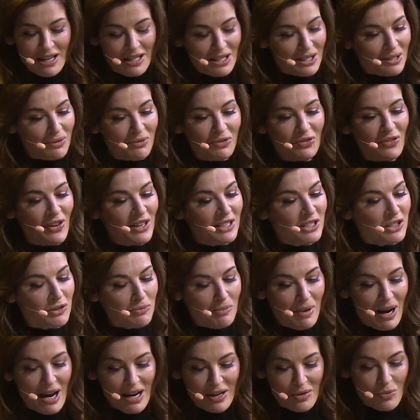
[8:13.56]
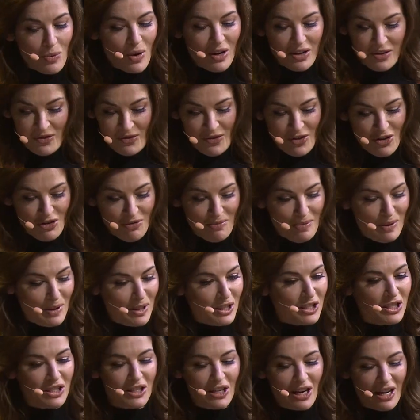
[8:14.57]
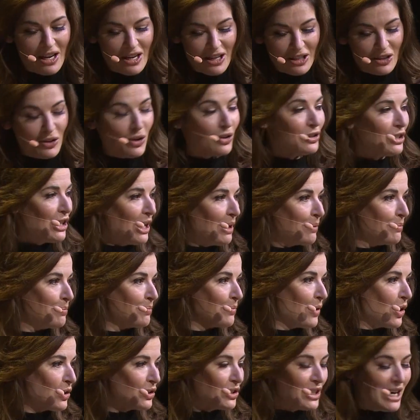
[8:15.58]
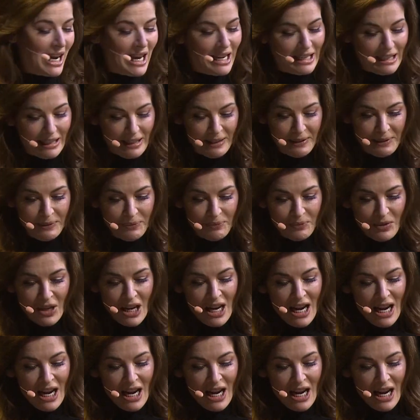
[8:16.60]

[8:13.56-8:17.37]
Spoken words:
some friends of mine, one of whom is Yotam Ottolenghi.